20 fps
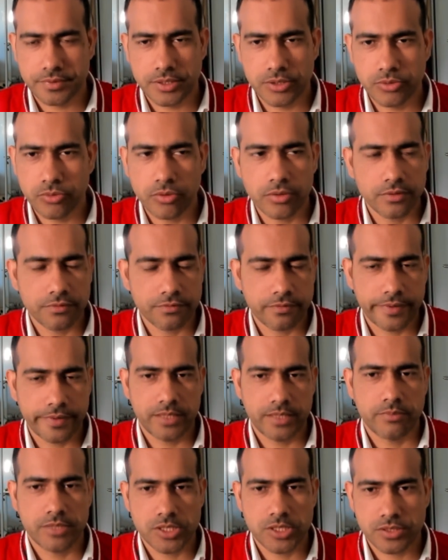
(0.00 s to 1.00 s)
You won't
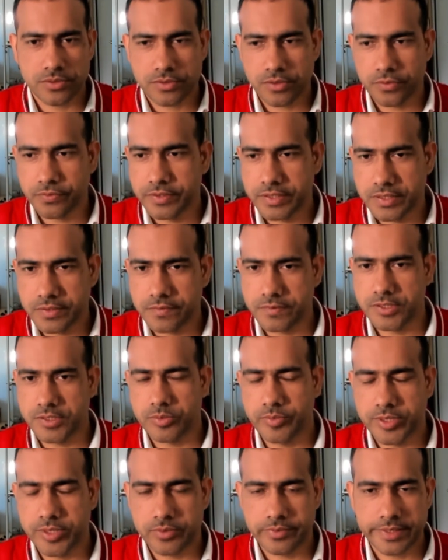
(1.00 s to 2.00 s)
find much of a difference
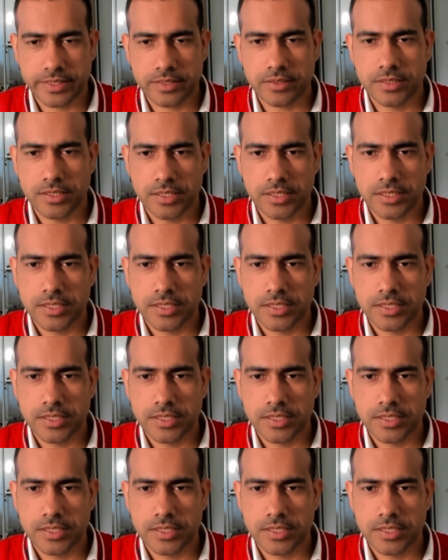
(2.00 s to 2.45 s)
between